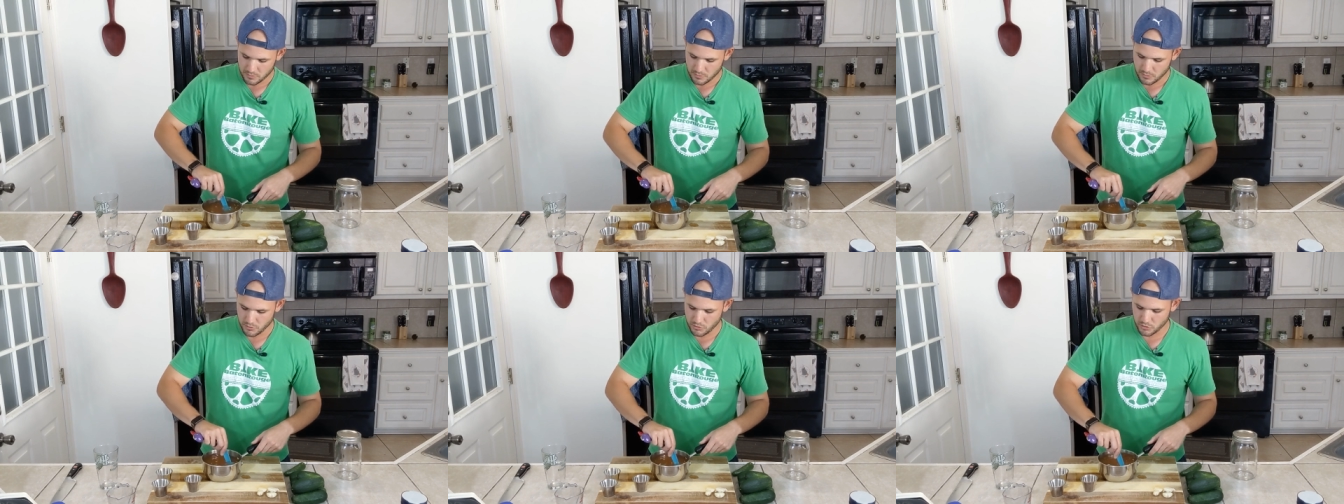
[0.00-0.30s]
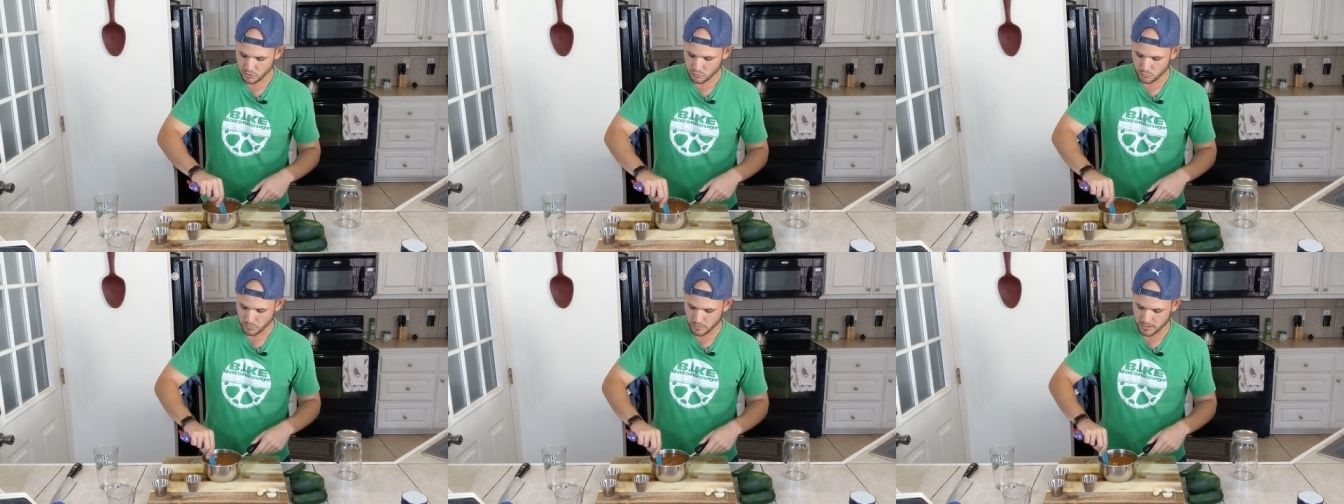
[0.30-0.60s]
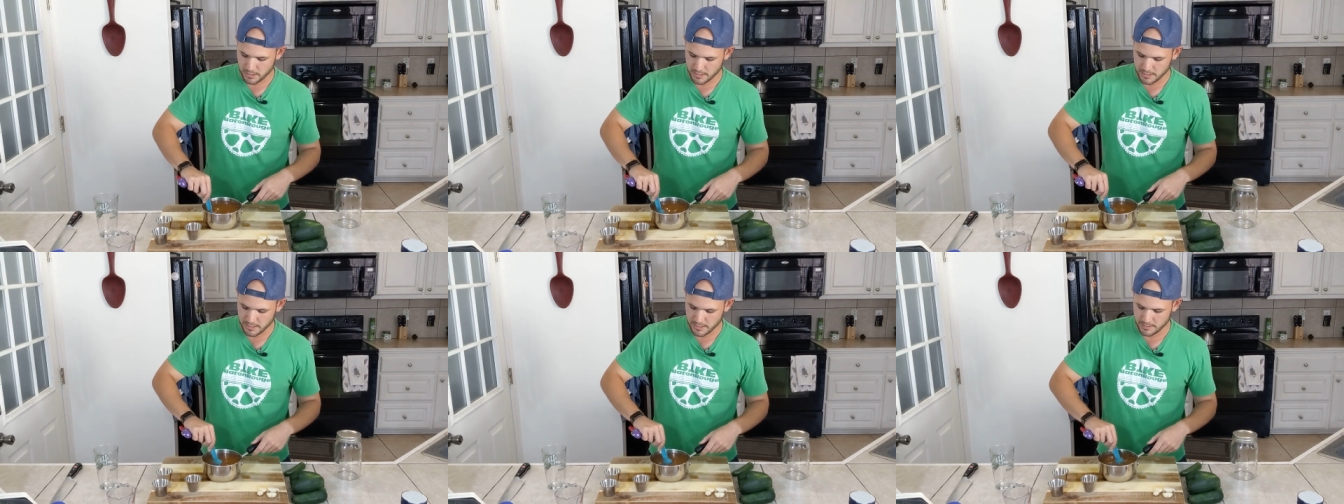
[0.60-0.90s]
You just
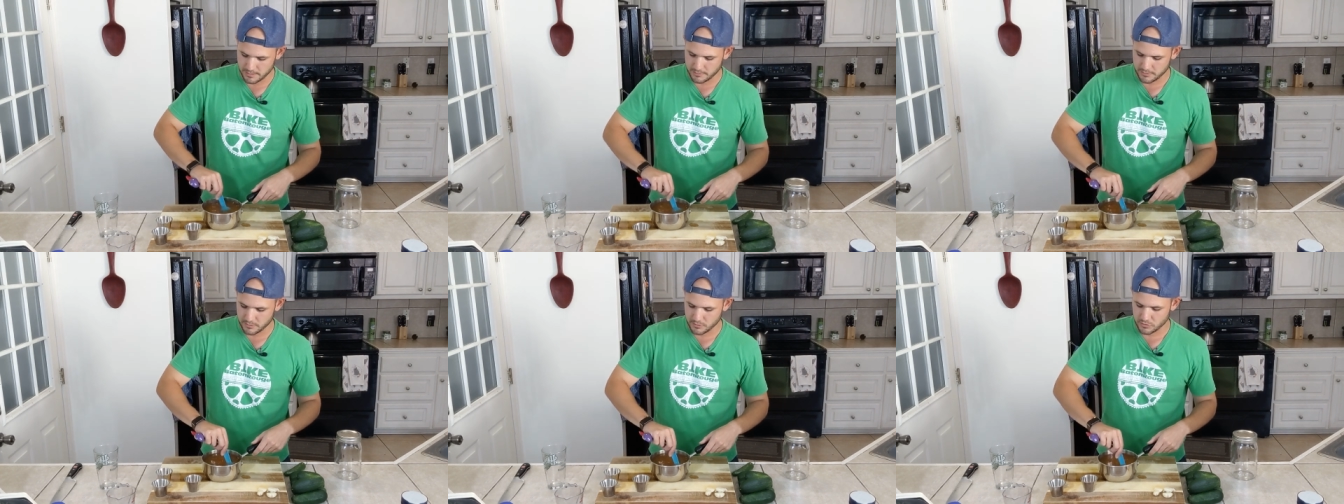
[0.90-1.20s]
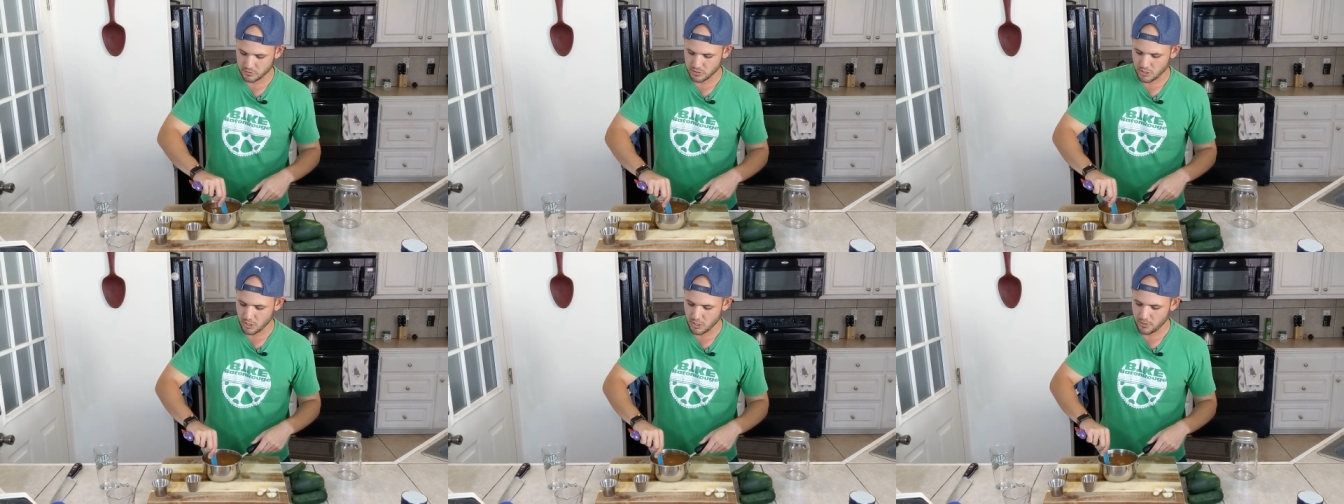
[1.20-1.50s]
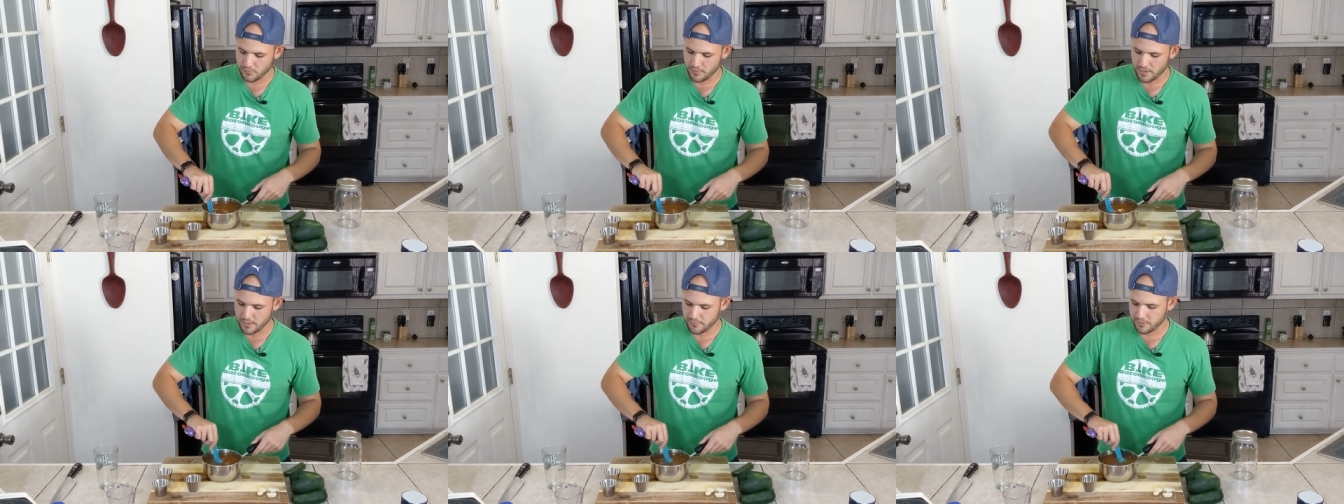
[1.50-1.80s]
want to
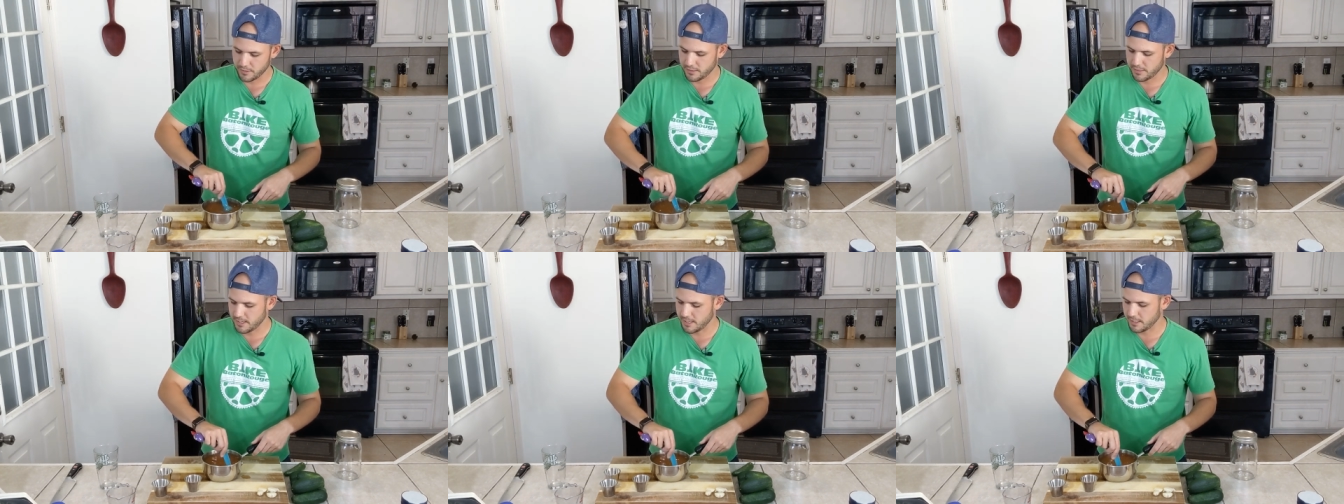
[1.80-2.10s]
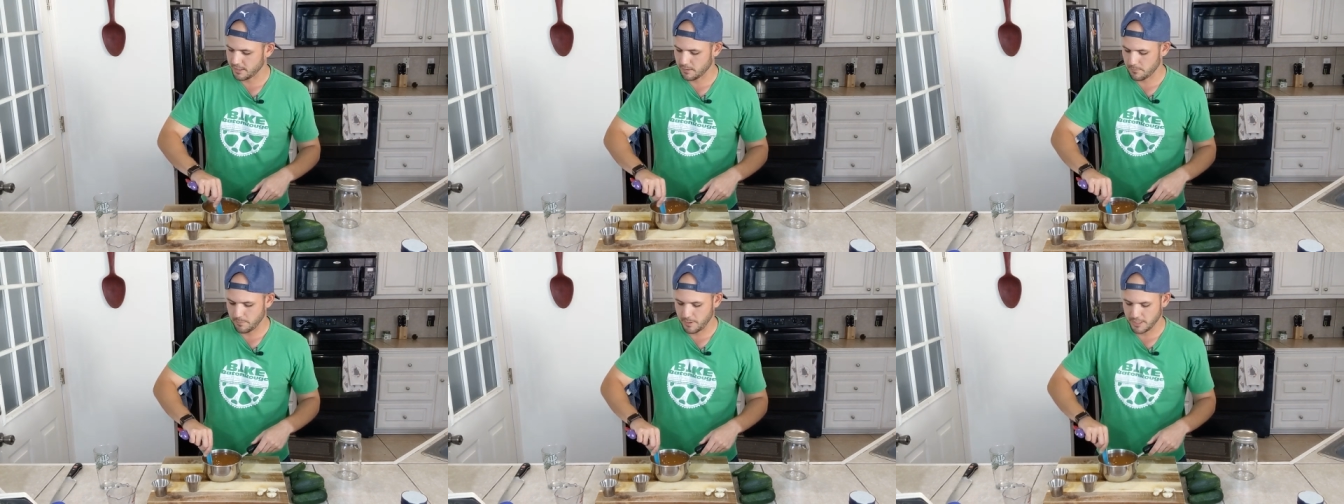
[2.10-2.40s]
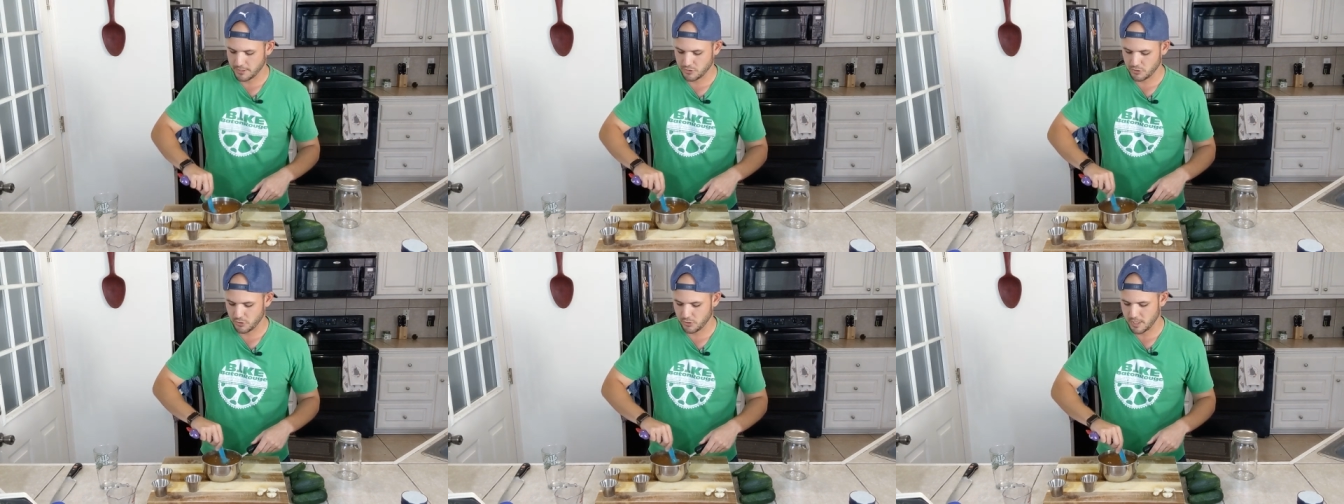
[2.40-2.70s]
dissolve everything the
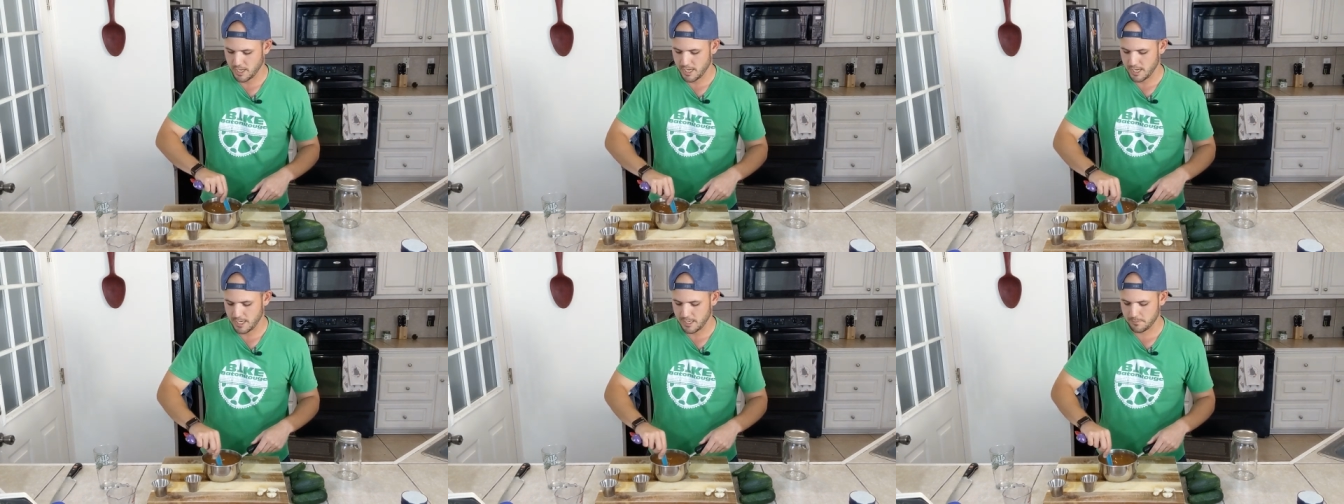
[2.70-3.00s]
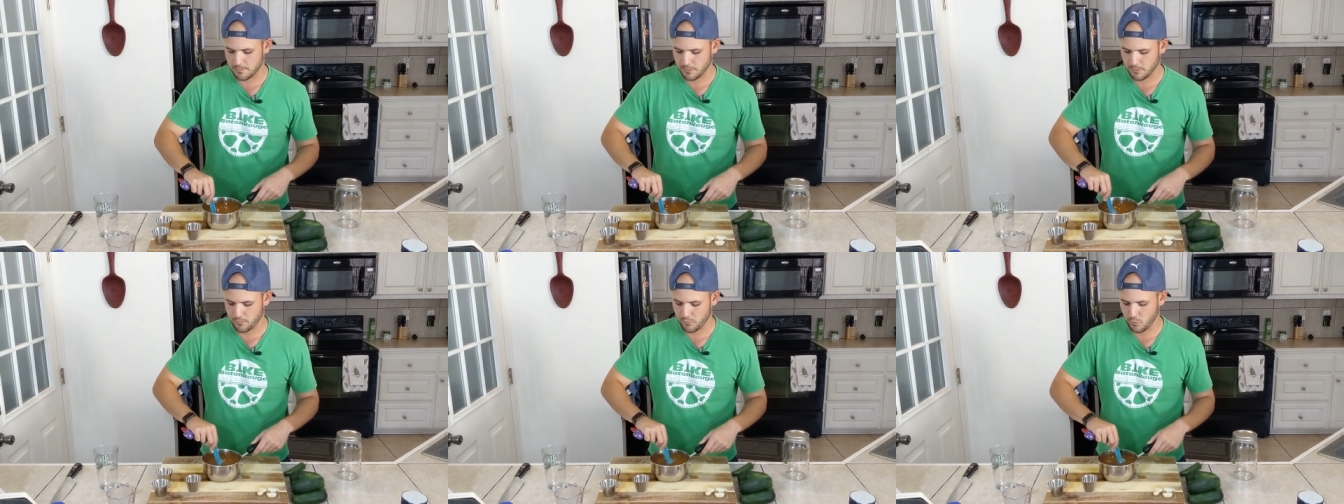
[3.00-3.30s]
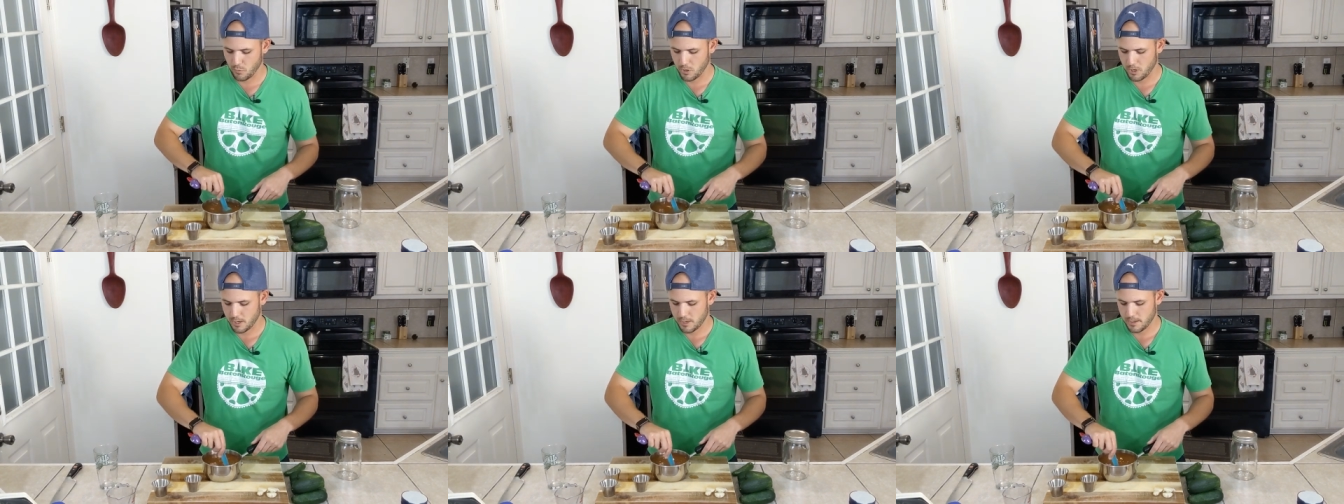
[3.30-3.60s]
best you can
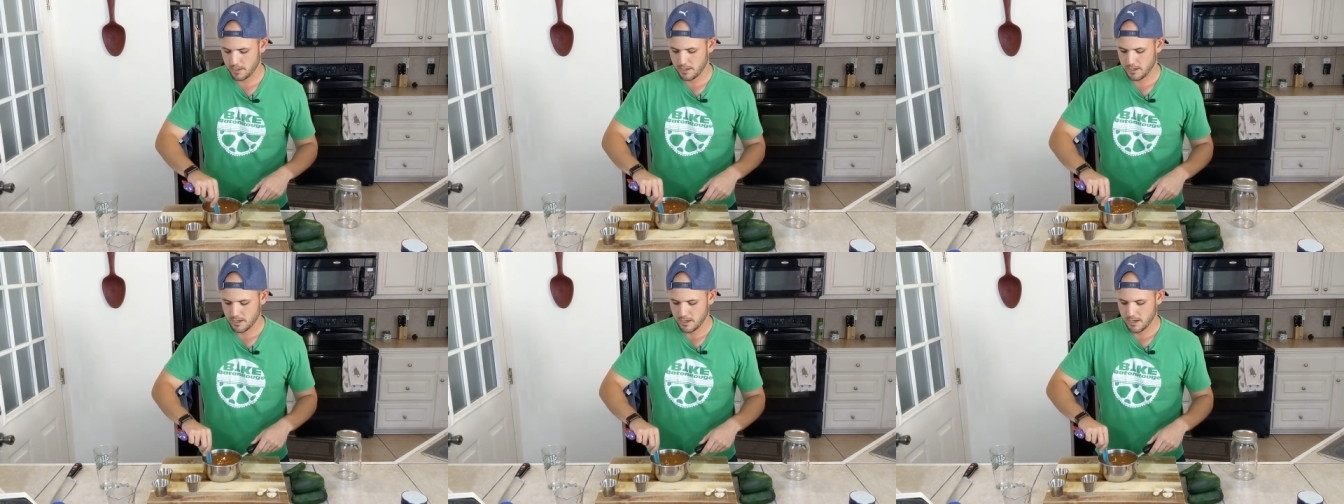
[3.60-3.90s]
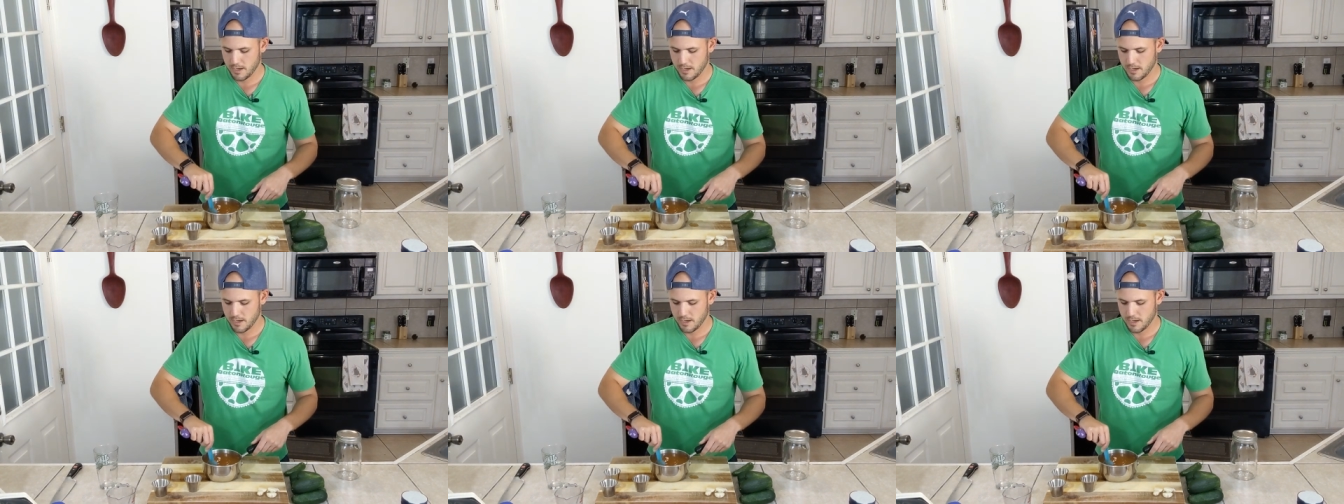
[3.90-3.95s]
before.